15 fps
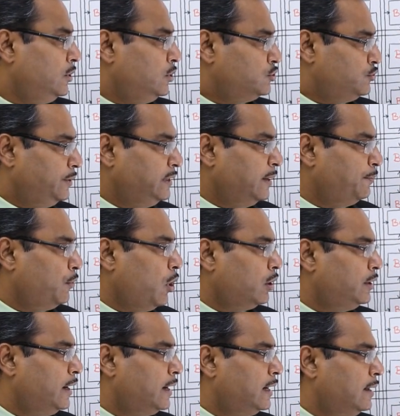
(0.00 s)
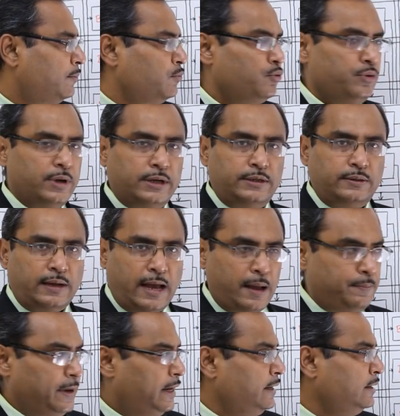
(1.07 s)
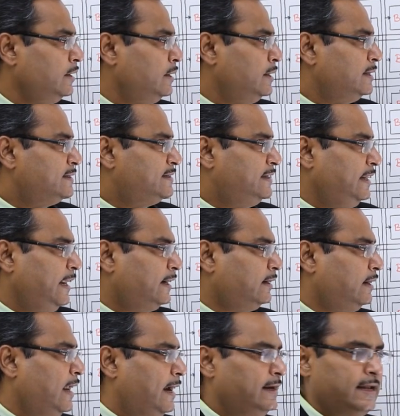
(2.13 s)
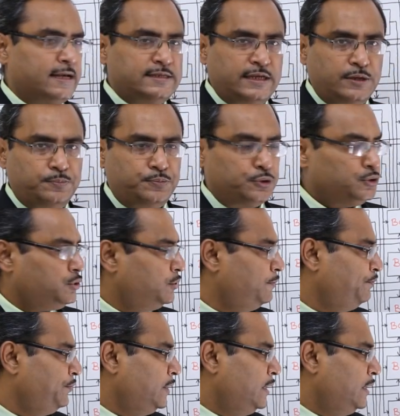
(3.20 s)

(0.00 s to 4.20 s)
So, in the block diagram, we are having select line as input,